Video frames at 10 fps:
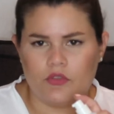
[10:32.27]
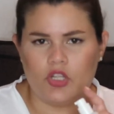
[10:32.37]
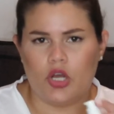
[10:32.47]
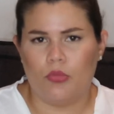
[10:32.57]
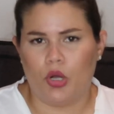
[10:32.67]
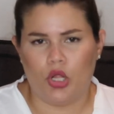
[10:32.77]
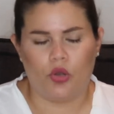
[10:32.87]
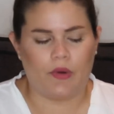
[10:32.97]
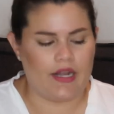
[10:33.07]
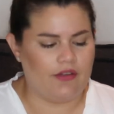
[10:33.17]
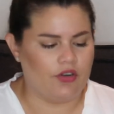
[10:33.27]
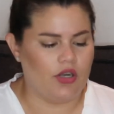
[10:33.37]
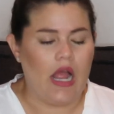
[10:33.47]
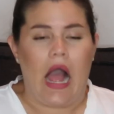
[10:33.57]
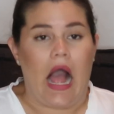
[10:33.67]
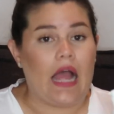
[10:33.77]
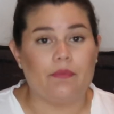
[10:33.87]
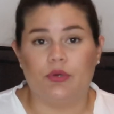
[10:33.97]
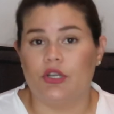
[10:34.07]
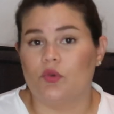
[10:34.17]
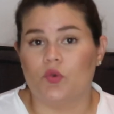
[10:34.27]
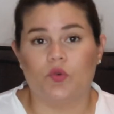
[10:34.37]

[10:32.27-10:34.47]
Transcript: you know ball or whatever I put it